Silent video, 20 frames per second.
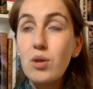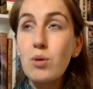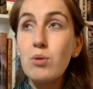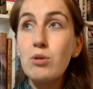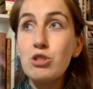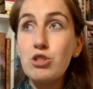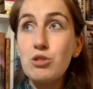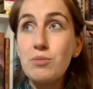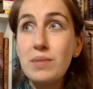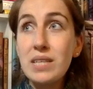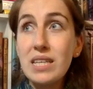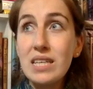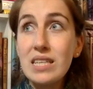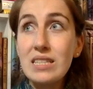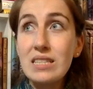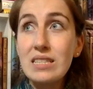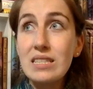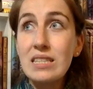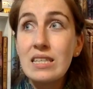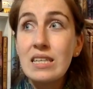which
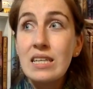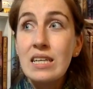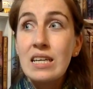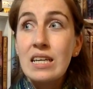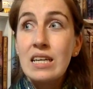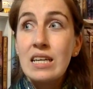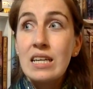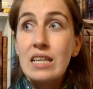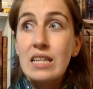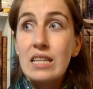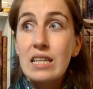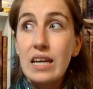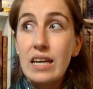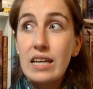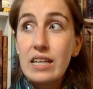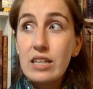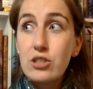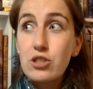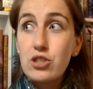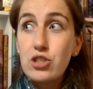means,
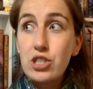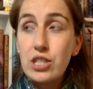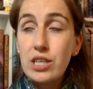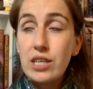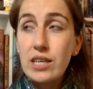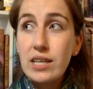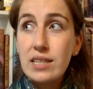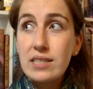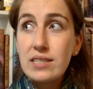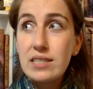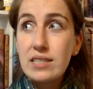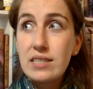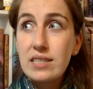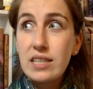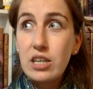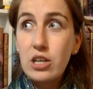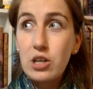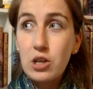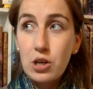like, she gets this, like,